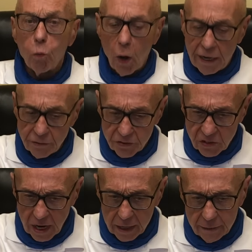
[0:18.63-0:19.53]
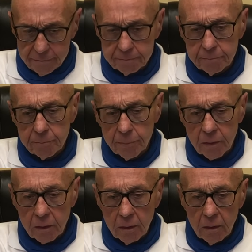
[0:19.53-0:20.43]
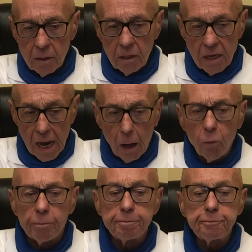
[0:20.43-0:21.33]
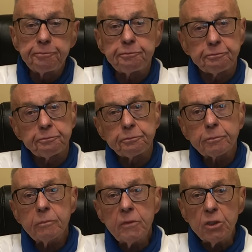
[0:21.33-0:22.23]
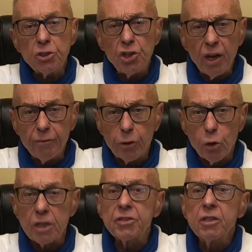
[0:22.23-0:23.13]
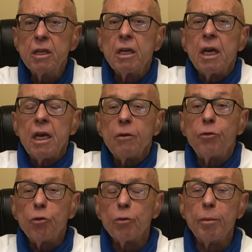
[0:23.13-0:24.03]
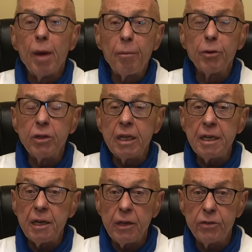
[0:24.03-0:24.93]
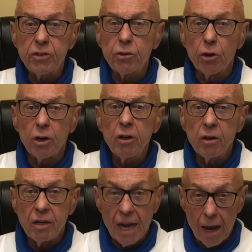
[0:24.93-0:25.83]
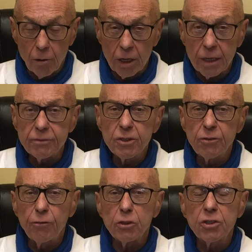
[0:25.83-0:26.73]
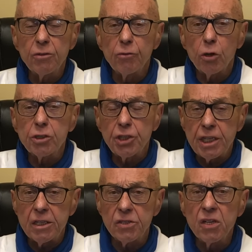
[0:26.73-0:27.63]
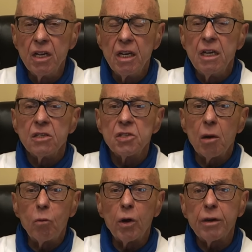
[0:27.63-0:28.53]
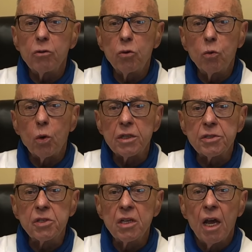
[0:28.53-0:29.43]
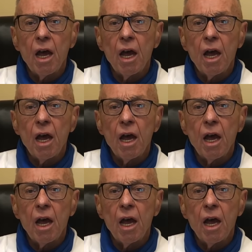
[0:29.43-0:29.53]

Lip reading: Wednesday. Now, she, of course, if you remember the Easter narratives, first of all, she is someone who was